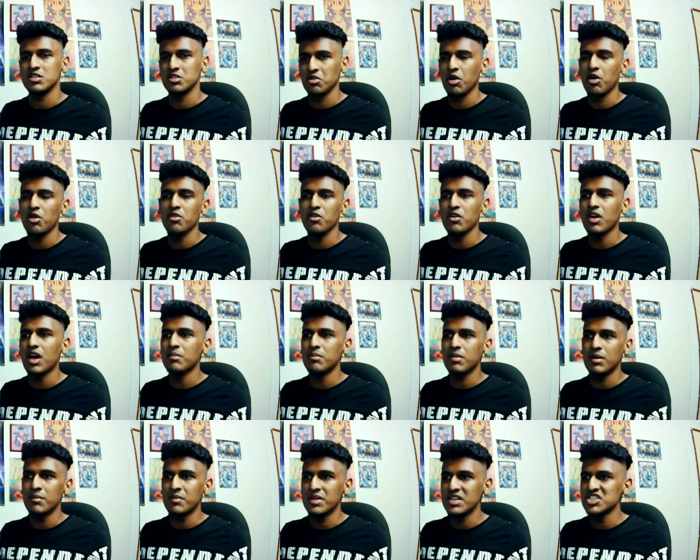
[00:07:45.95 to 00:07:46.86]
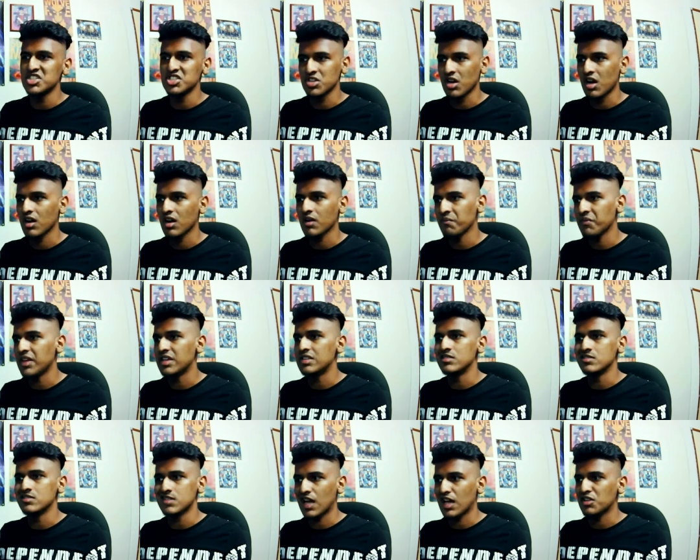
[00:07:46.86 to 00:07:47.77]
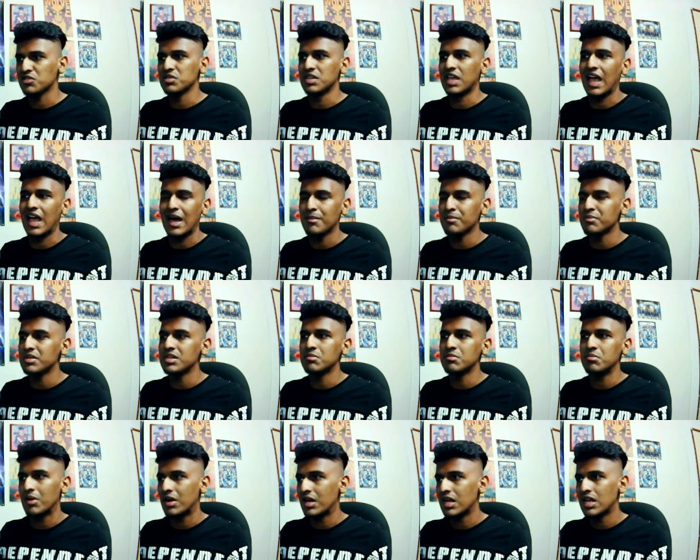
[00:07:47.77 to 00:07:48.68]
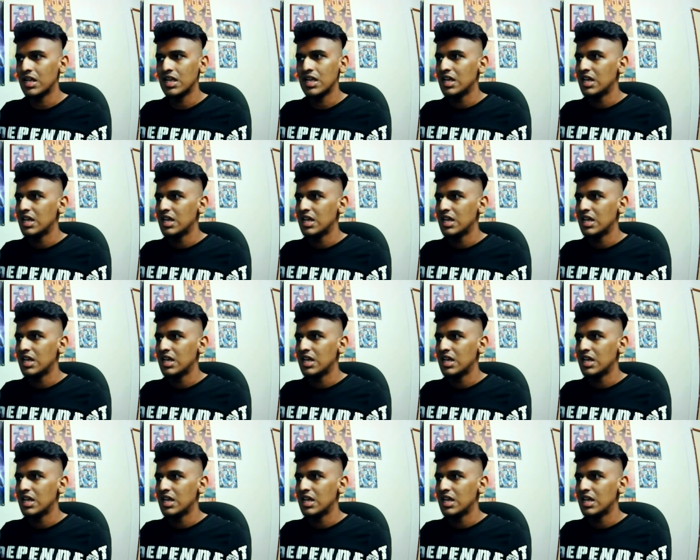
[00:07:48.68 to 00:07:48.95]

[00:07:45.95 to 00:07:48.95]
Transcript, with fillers: You know, although I'm a bit shocked that this actually happened, but